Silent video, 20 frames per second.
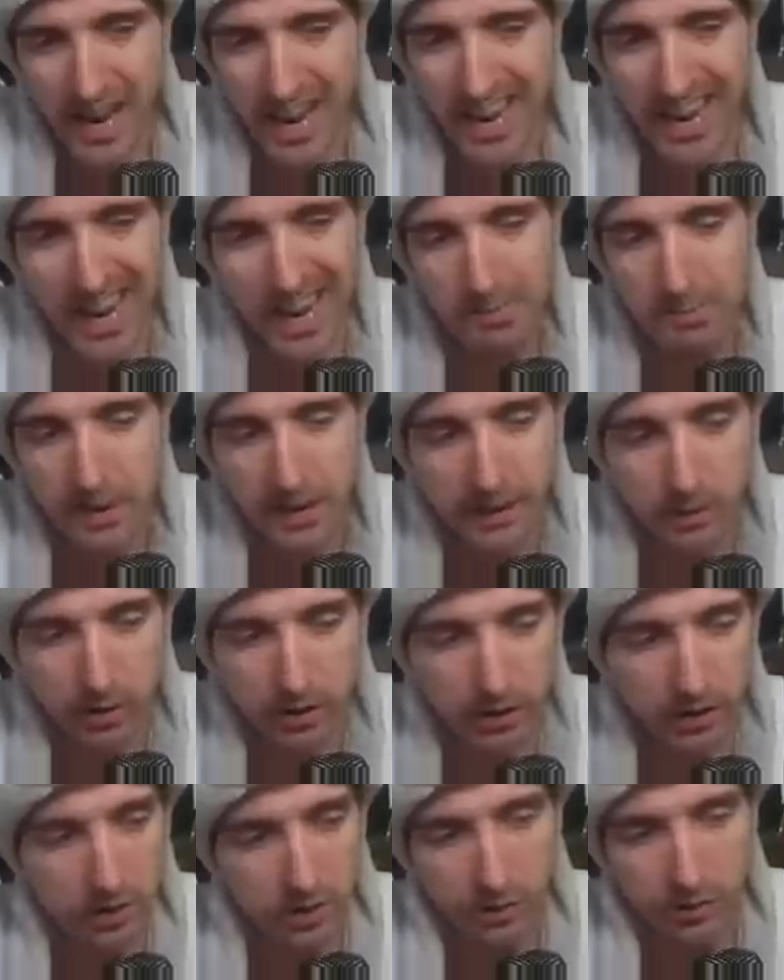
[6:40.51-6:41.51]
I hate buying
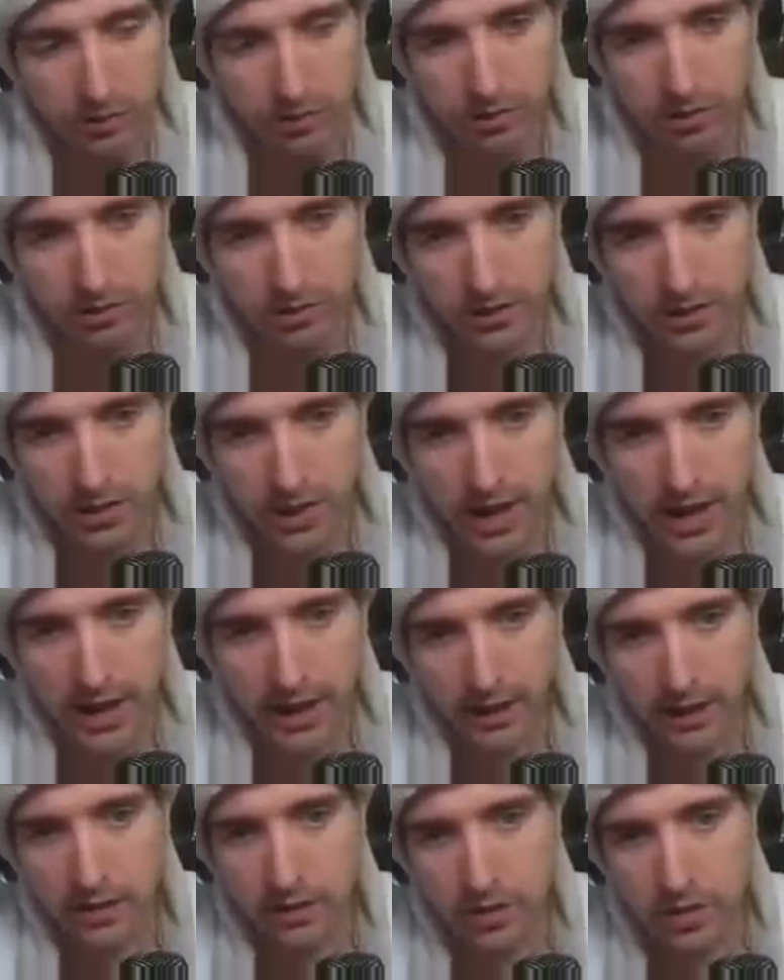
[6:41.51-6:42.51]
crit cloaks. I hate
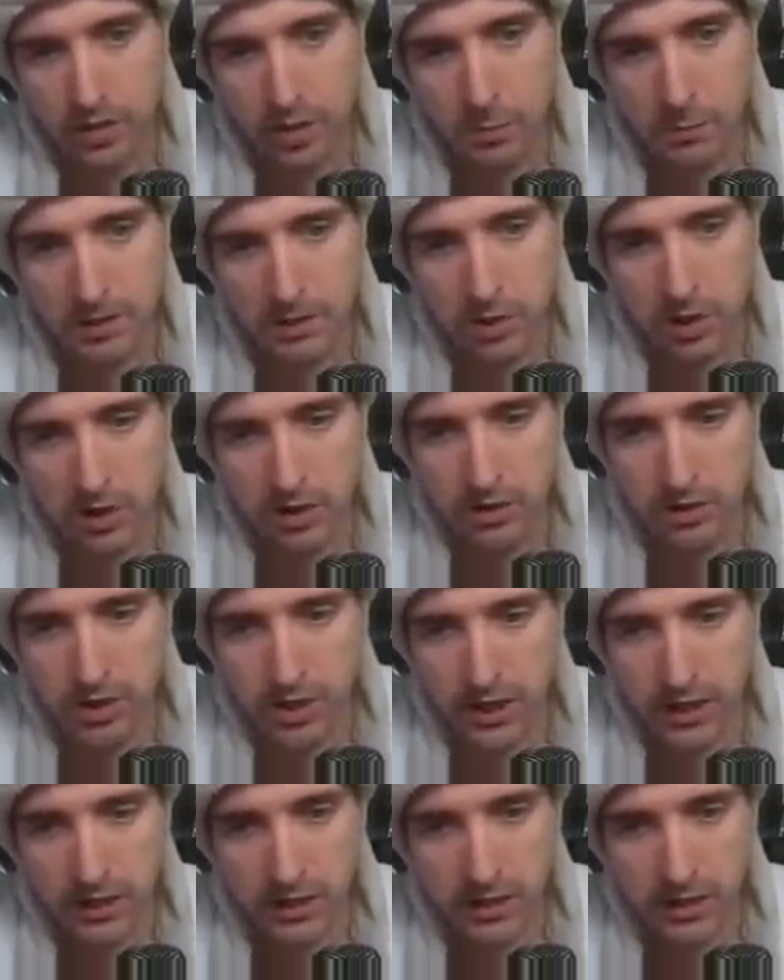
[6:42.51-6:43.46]
it. It's just too much RNG.